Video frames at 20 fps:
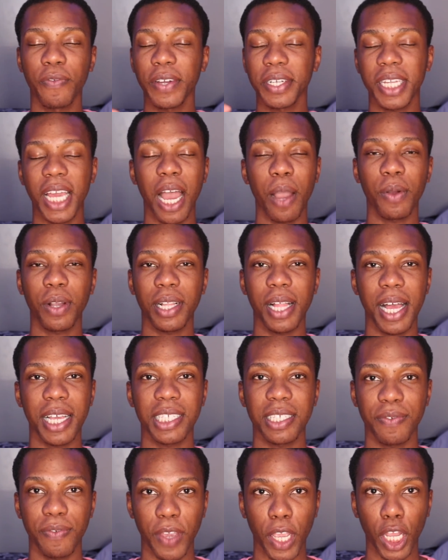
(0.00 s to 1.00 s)

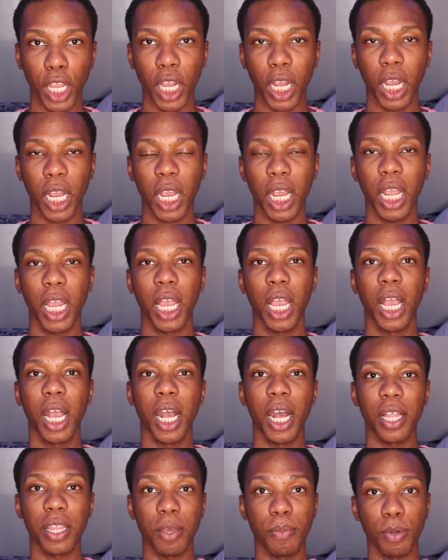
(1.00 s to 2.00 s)
hourglass figure,
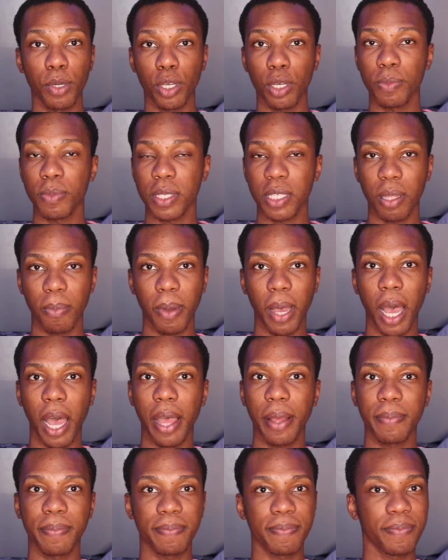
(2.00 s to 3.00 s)
the boobs, the
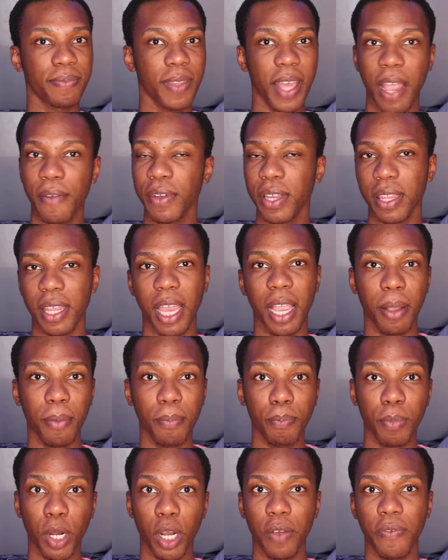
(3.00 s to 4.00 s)
butt, everything,
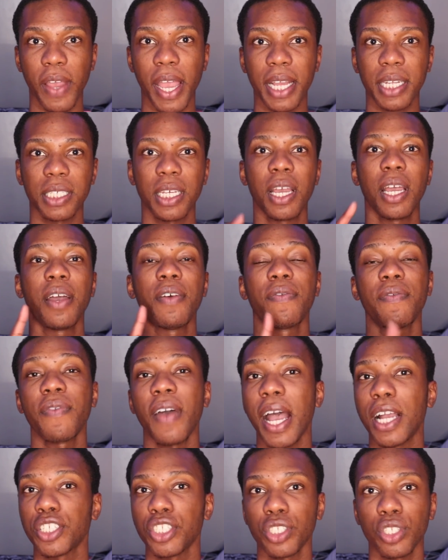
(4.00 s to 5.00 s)
perfect.
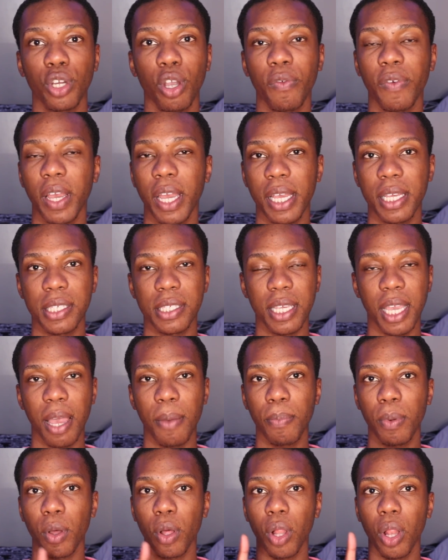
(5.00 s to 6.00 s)
Fashion Nova
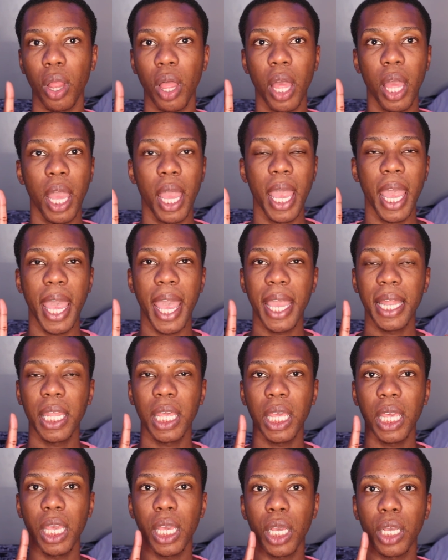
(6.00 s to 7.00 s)
example.
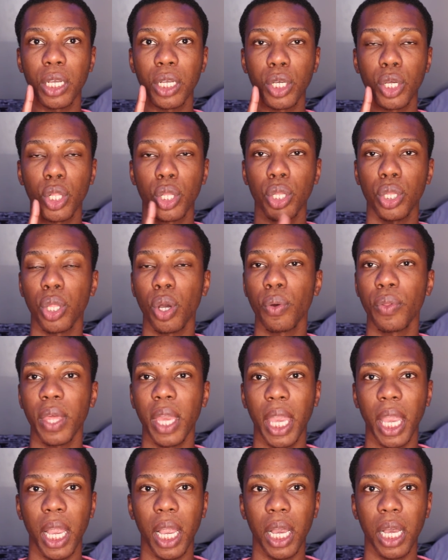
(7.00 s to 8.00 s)
Any
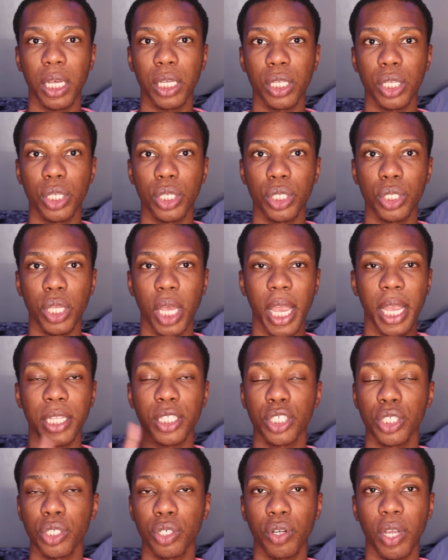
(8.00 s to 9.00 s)
clothing,
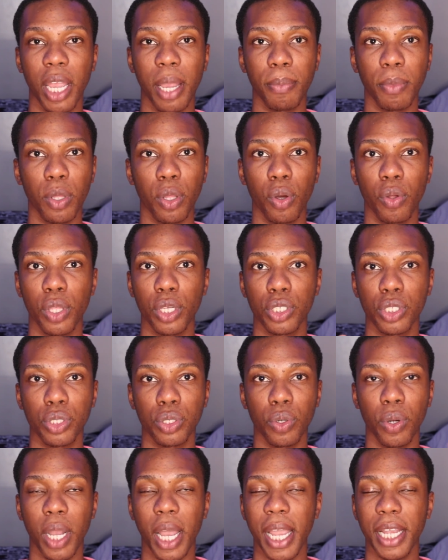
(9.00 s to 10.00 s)
Instagram clothing
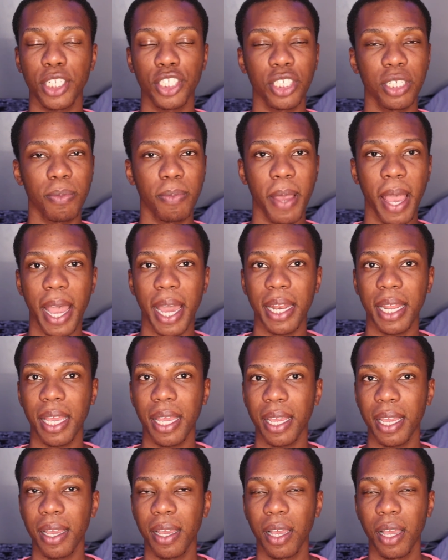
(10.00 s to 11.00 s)
store, IG
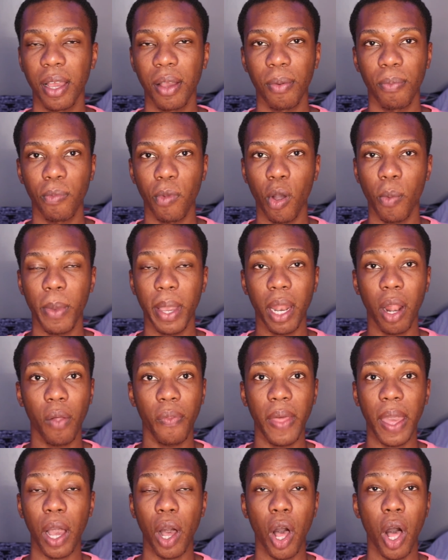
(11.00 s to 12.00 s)
baddie moment,
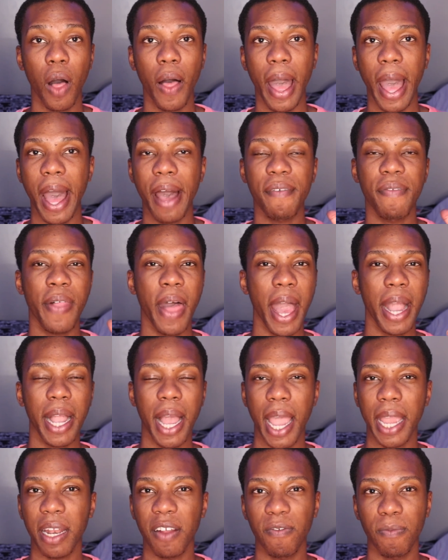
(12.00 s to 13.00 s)
they all have that
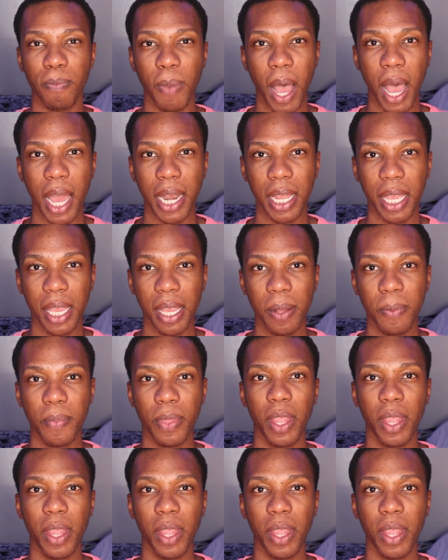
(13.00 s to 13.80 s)
kind of body.